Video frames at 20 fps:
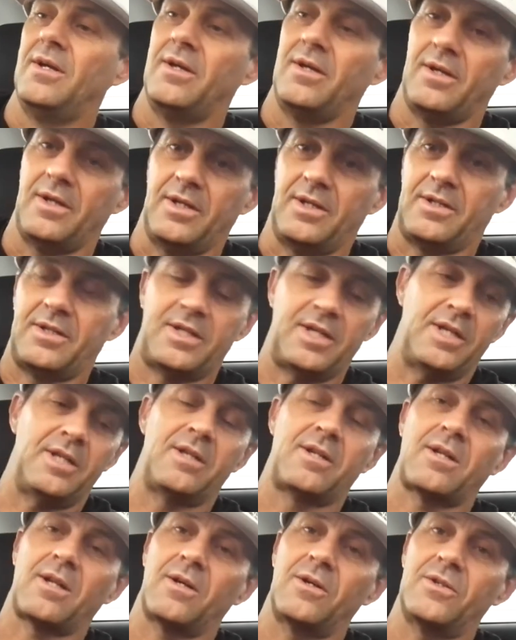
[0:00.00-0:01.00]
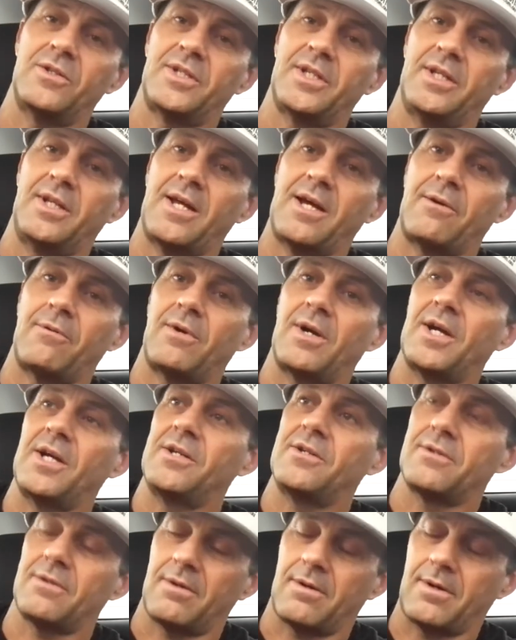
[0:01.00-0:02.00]
It did close in that
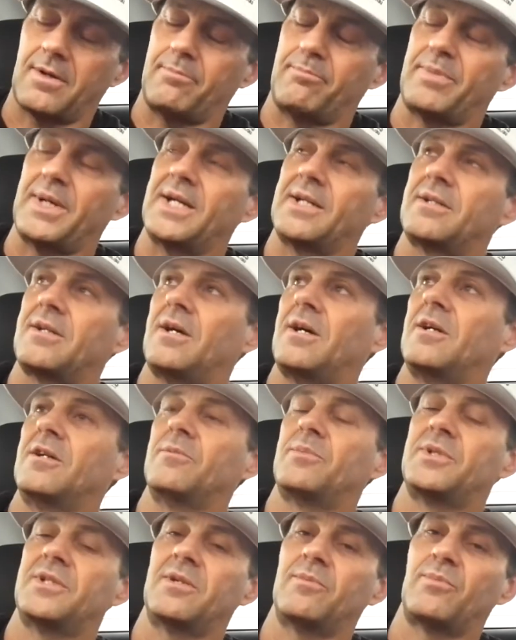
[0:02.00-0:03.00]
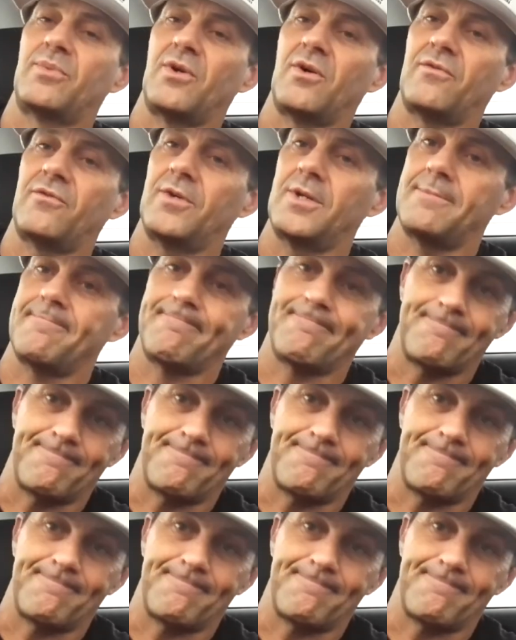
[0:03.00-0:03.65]
range. I banked 100% profit.